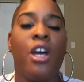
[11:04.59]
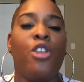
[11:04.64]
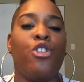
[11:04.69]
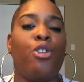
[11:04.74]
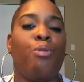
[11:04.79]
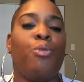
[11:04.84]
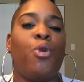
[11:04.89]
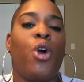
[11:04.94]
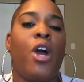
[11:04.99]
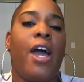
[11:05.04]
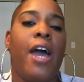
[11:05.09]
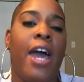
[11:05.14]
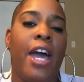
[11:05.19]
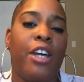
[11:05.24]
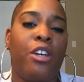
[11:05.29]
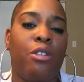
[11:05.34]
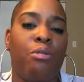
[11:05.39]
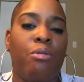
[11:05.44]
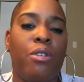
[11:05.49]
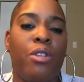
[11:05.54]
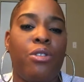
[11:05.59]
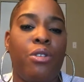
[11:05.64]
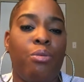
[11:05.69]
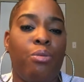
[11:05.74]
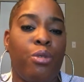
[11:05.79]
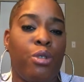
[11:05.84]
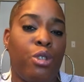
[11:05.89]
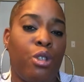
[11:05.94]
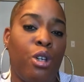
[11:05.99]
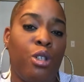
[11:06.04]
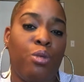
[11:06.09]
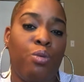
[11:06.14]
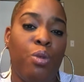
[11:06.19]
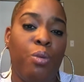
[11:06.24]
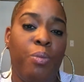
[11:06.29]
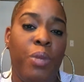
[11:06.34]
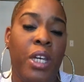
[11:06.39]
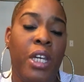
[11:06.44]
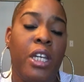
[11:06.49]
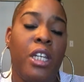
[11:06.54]
the more accurate the results will
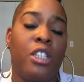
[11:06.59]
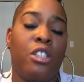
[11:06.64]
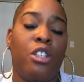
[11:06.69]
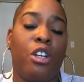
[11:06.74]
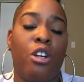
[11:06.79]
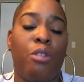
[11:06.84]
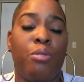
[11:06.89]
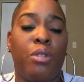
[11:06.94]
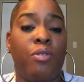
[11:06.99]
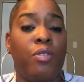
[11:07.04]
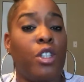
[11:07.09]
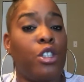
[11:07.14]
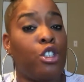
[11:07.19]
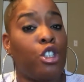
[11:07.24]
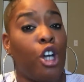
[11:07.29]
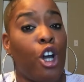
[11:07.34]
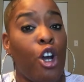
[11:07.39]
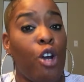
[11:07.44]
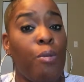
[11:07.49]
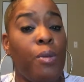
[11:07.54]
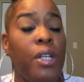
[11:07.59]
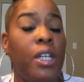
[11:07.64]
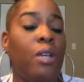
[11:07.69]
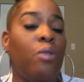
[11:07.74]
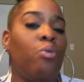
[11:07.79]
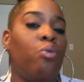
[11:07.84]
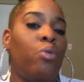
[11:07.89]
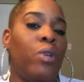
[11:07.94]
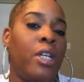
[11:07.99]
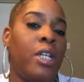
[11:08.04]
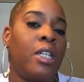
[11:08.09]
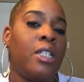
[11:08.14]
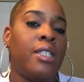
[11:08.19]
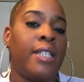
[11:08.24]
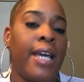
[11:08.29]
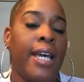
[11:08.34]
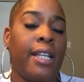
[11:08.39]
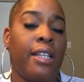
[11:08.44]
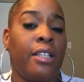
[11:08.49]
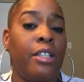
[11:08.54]
be in terms of determining when
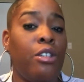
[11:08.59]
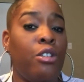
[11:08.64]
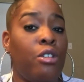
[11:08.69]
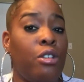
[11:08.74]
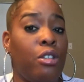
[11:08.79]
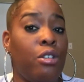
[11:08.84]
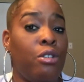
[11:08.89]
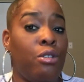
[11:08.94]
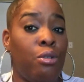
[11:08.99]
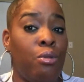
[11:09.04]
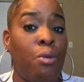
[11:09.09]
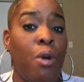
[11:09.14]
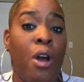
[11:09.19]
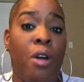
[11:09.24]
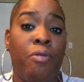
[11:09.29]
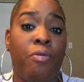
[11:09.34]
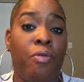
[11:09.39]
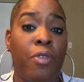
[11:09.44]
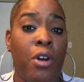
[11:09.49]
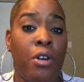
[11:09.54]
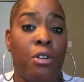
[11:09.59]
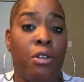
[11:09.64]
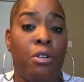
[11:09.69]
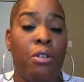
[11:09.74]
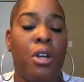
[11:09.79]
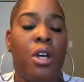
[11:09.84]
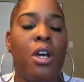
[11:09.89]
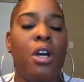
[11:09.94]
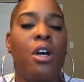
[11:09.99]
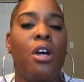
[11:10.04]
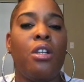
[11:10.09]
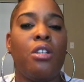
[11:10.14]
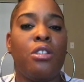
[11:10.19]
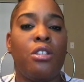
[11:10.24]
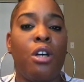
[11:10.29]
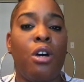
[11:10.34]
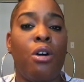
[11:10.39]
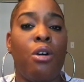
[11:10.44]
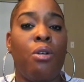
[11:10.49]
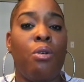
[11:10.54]
exactly you are fertile.
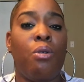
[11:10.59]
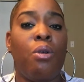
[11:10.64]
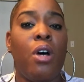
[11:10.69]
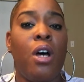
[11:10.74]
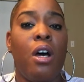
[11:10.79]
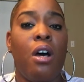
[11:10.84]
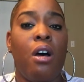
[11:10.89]
So